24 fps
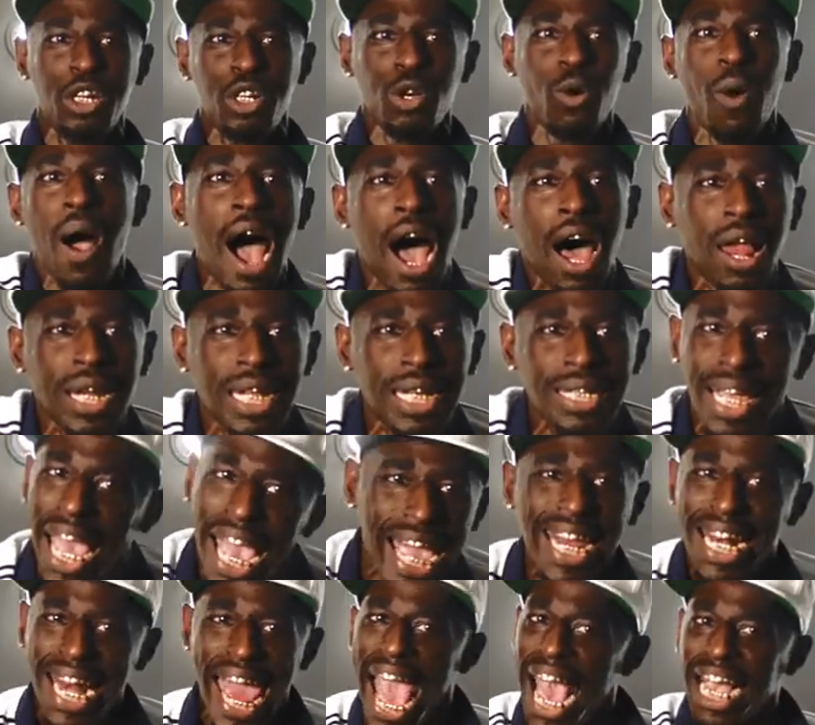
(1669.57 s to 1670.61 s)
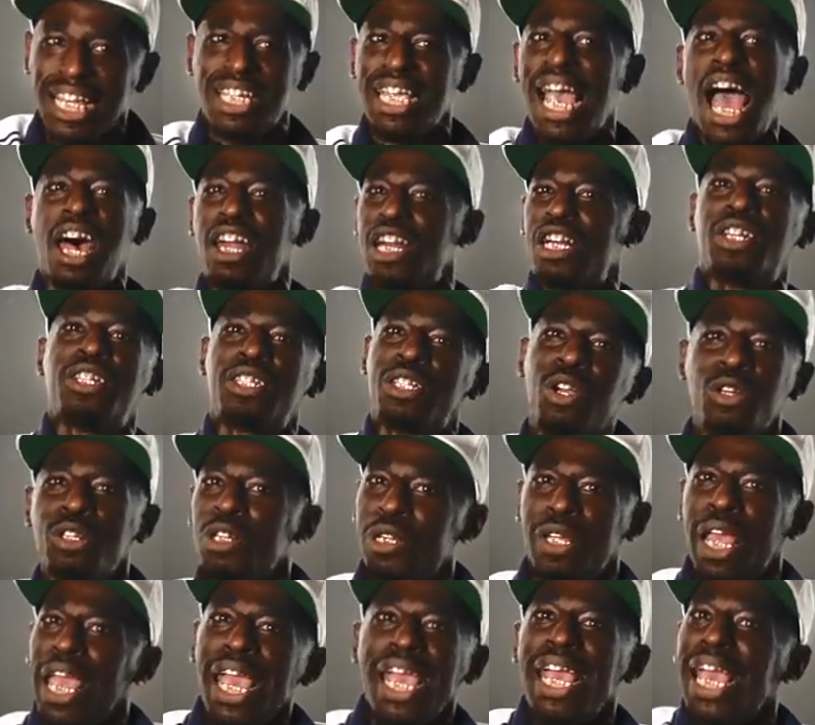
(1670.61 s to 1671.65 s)
me to do all this. I ain't asked y'all to do
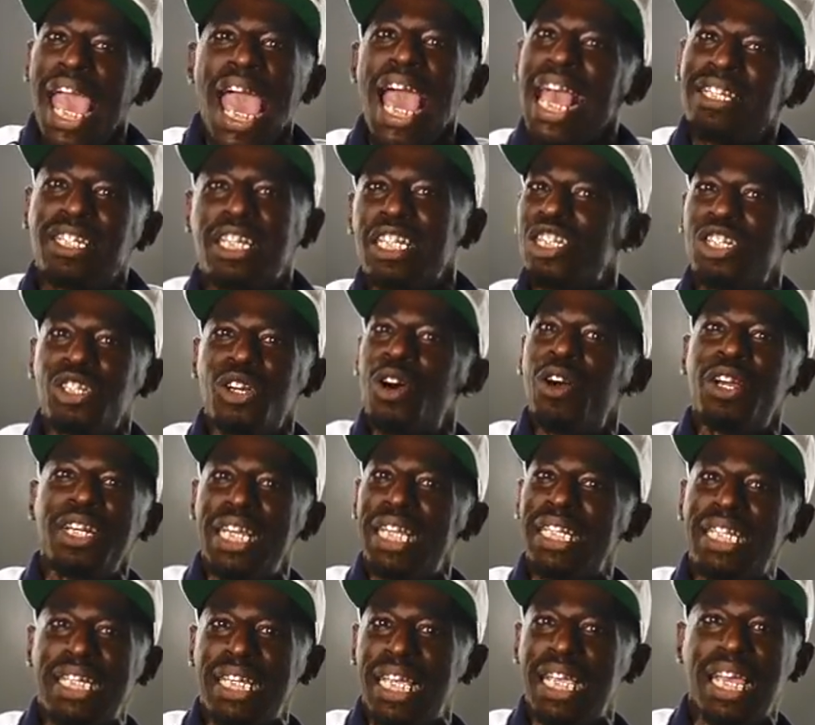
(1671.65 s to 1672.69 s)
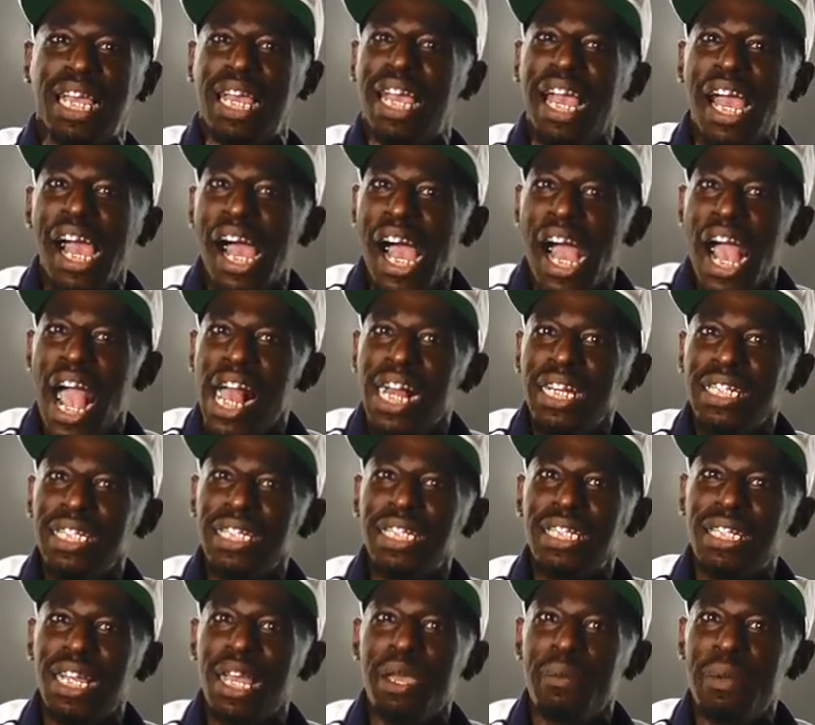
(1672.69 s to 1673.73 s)
this. I ain't asked to join this shit. You
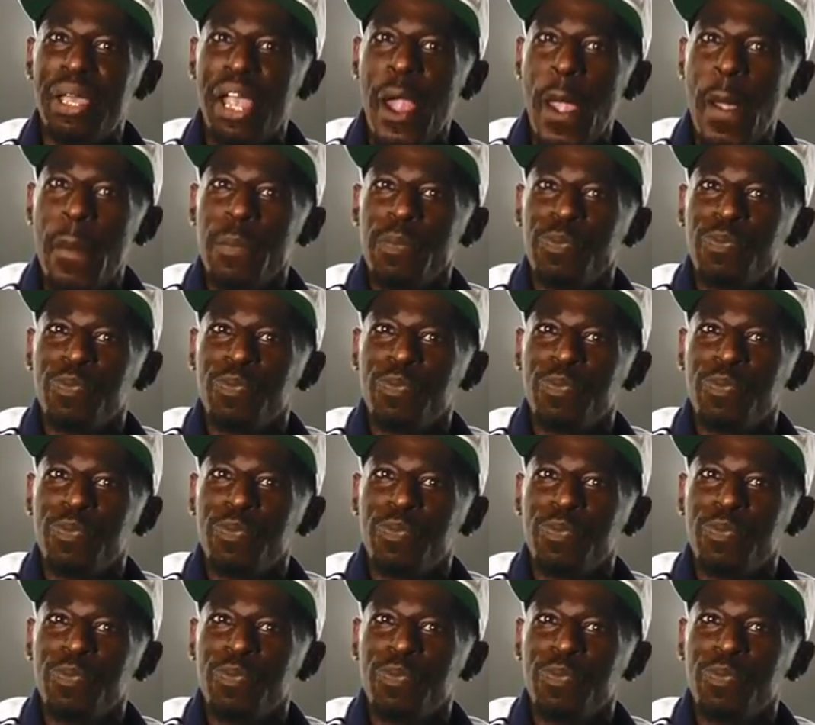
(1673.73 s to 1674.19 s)
understand me? I